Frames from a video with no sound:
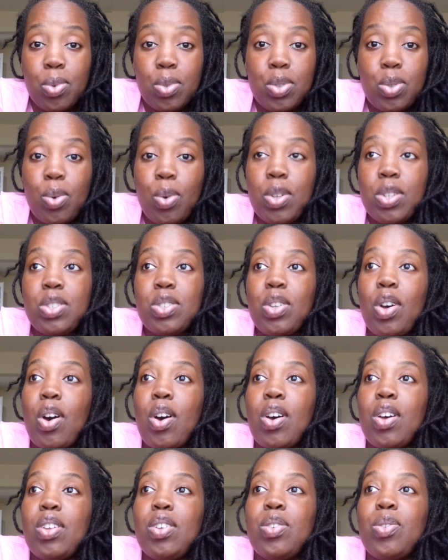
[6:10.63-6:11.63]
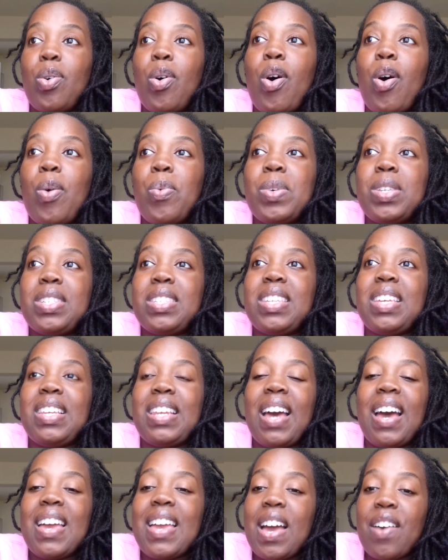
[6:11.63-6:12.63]
So it's not, don't always think
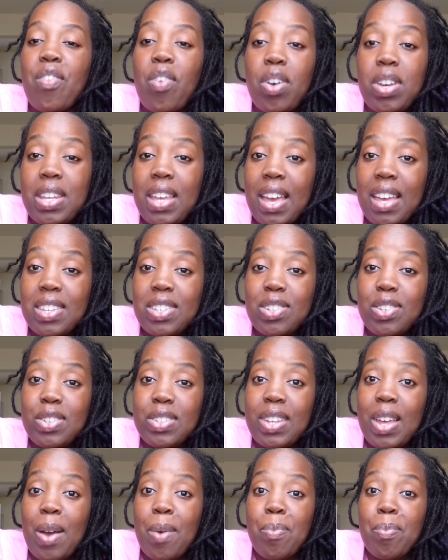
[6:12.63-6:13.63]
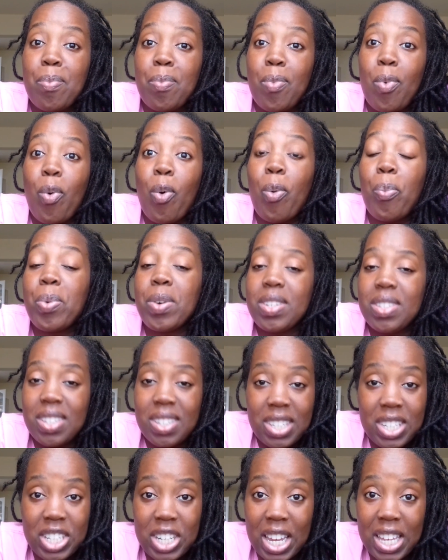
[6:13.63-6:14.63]
that I have all the answers. I'm open
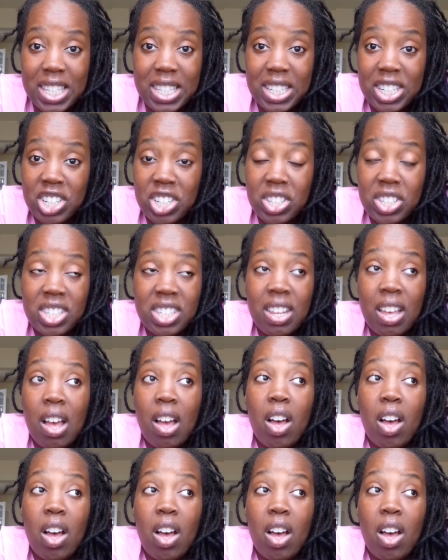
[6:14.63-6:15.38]
to suggestions.